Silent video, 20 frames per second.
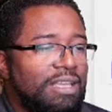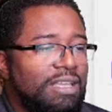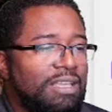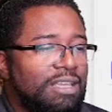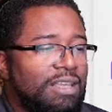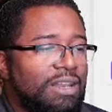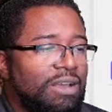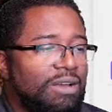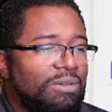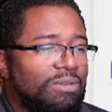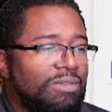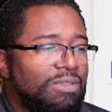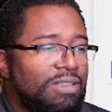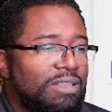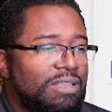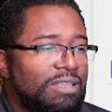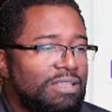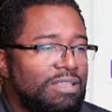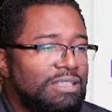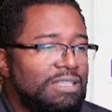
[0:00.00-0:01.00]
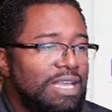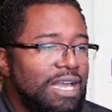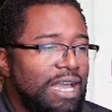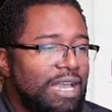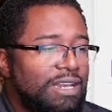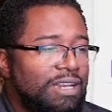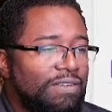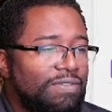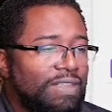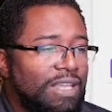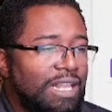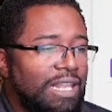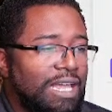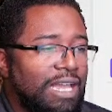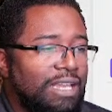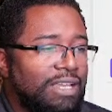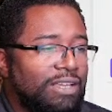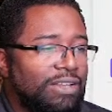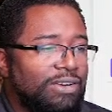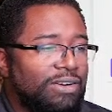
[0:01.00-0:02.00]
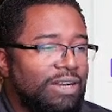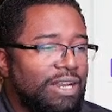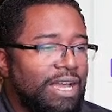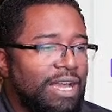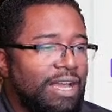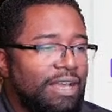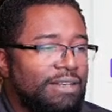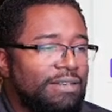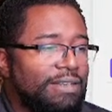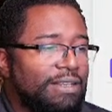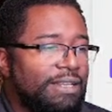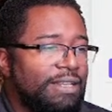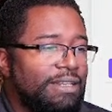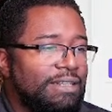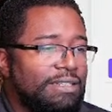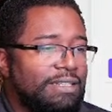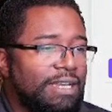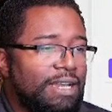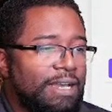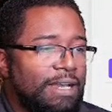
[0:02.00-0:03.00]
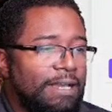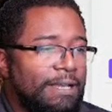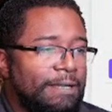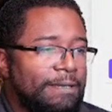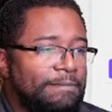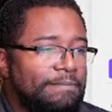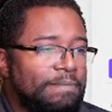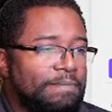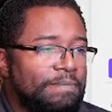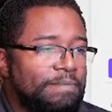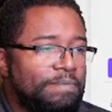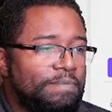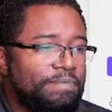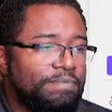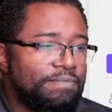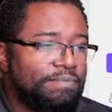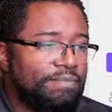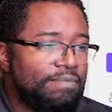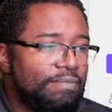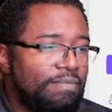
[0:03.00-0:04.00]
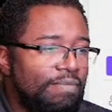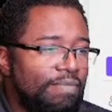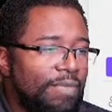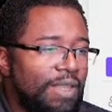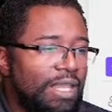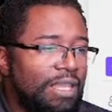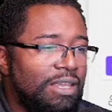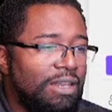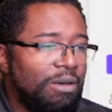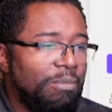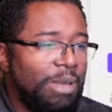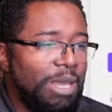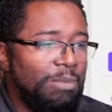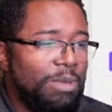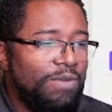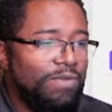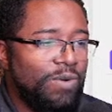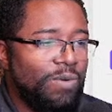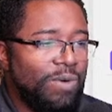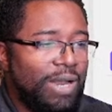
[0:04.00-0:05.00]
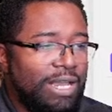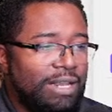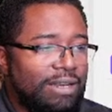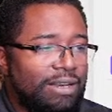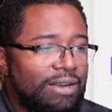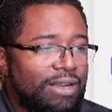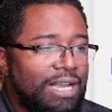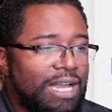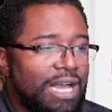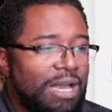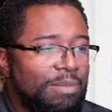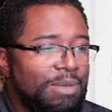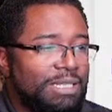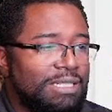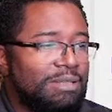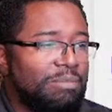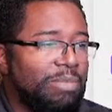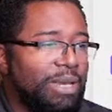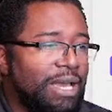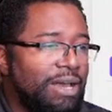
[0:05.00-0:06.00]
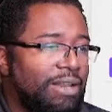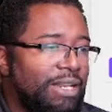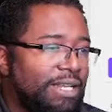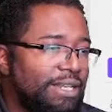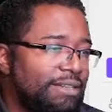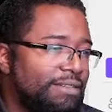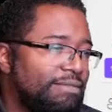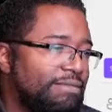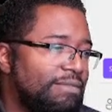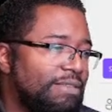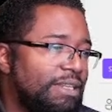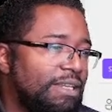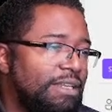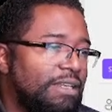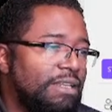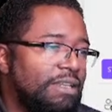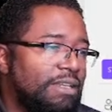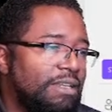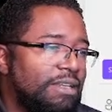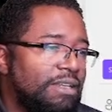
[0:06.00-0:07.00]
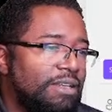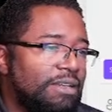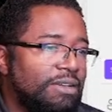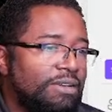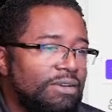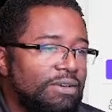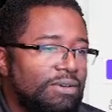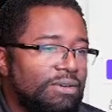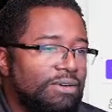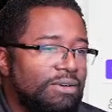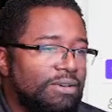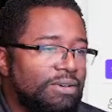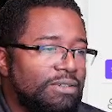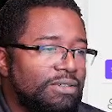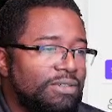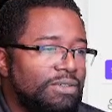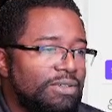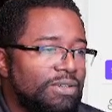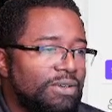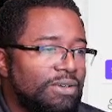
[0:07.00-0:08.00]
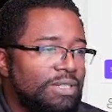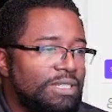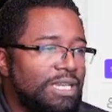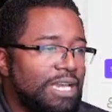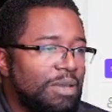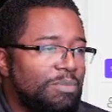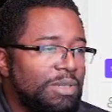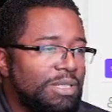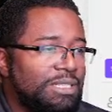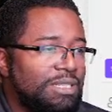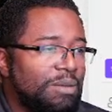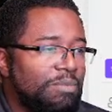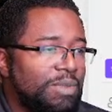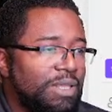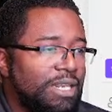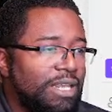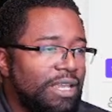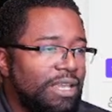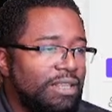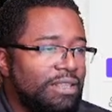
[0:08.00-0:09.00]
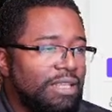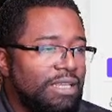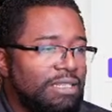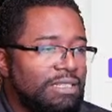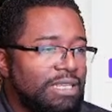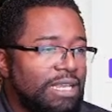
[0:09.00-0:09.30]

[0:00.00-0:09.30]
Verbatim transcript: you know deciding if they like it or not, and uh, you know maybe even writing their comments about it or you know, or typing something in, things